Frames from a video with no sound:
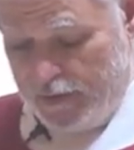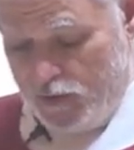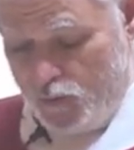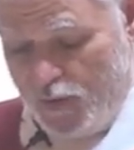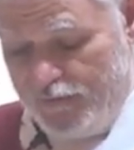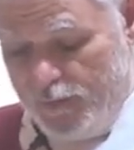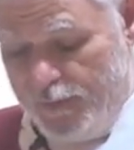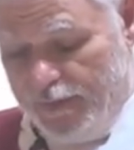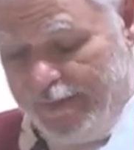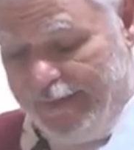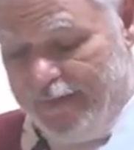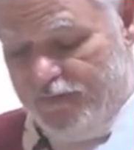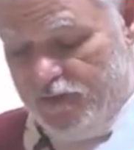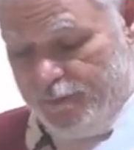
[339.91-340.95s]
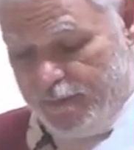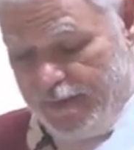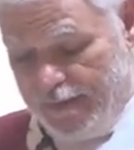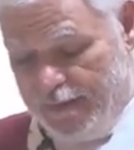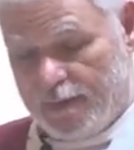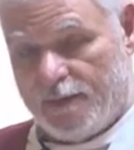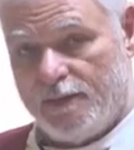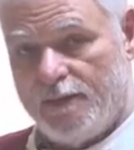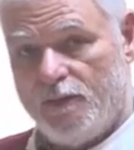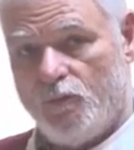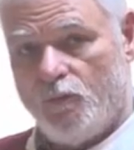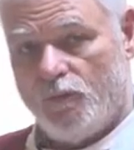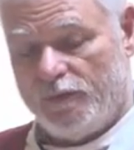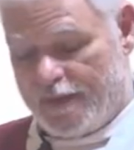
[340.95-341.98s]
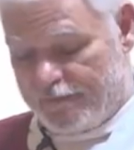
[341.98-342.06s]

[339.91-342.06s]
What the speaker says: and whoever believes in me will